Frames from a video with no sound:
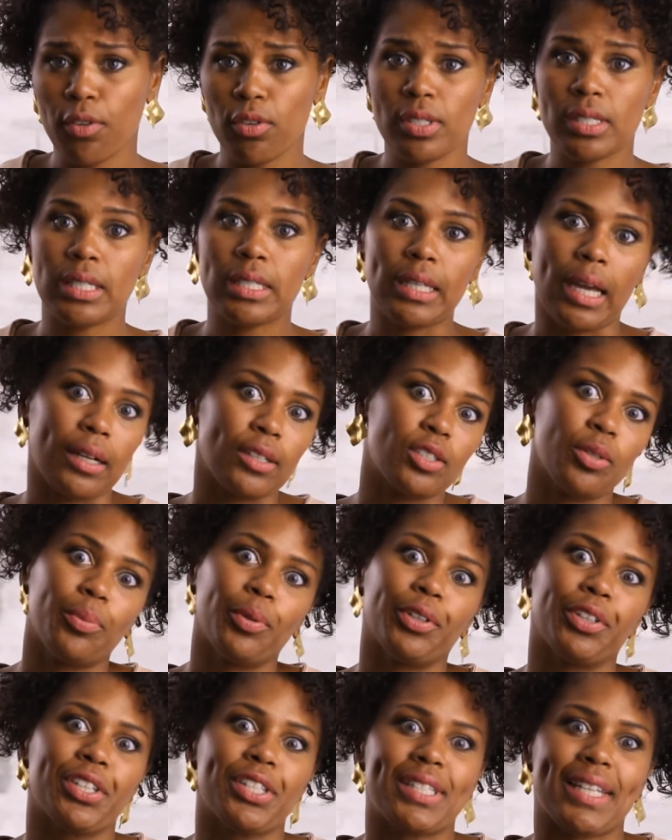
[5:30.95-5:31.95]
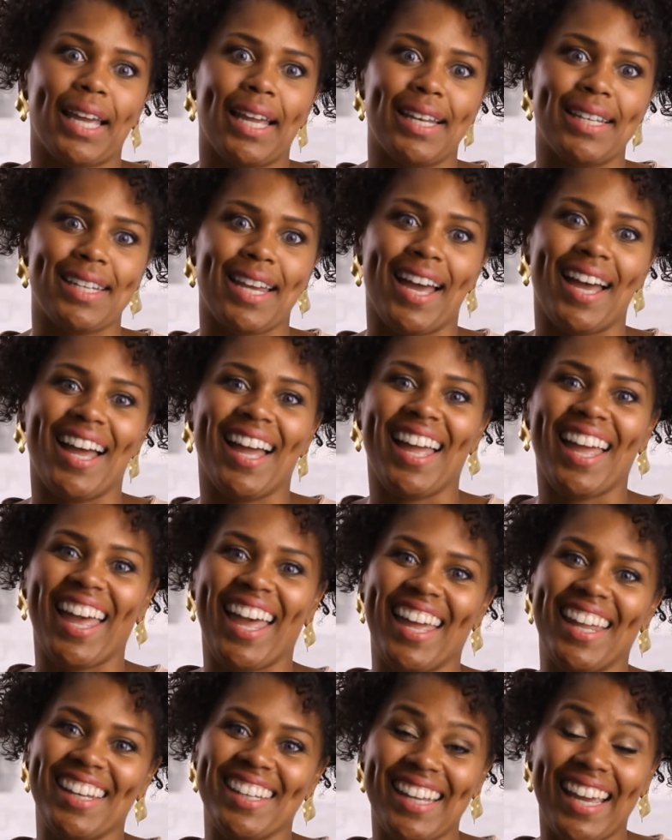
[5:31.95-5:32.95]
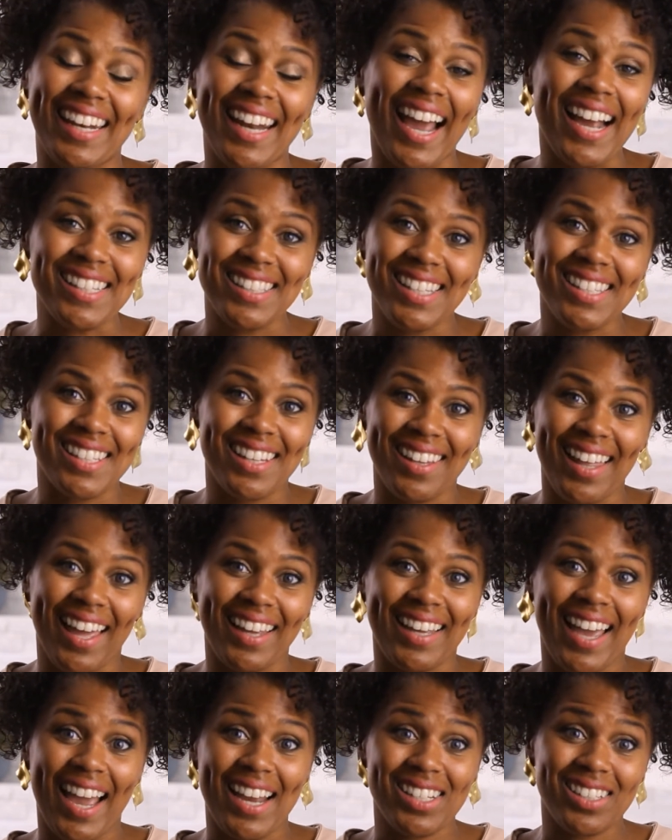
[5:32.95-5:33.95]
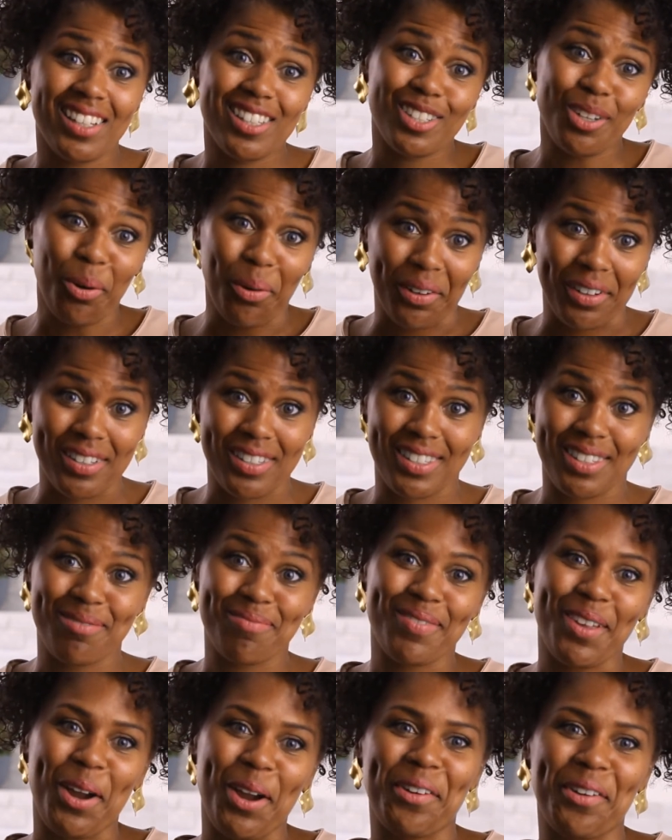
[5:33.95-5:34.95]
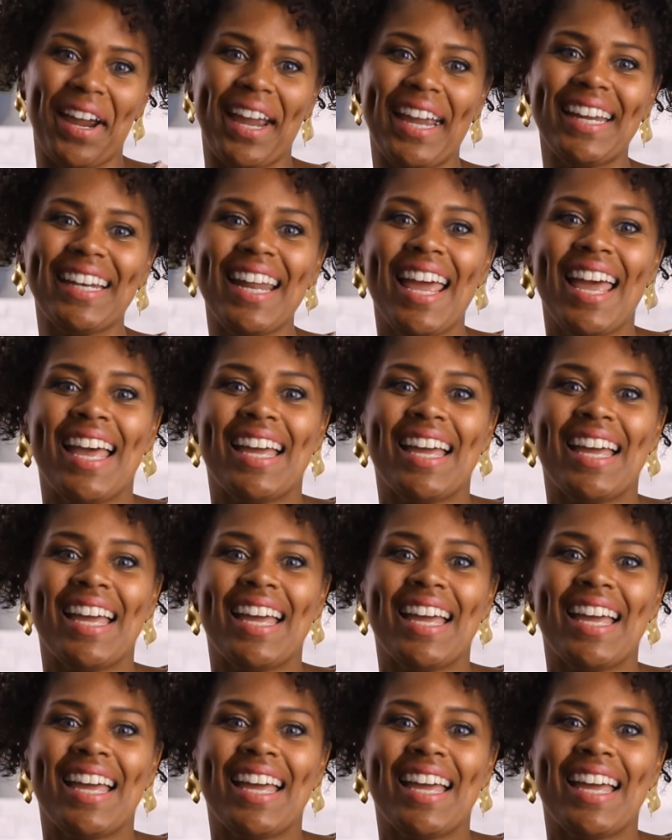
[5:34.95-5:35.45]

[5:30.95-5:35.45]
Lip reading: deductibles and get access to that cash that's yours. All right.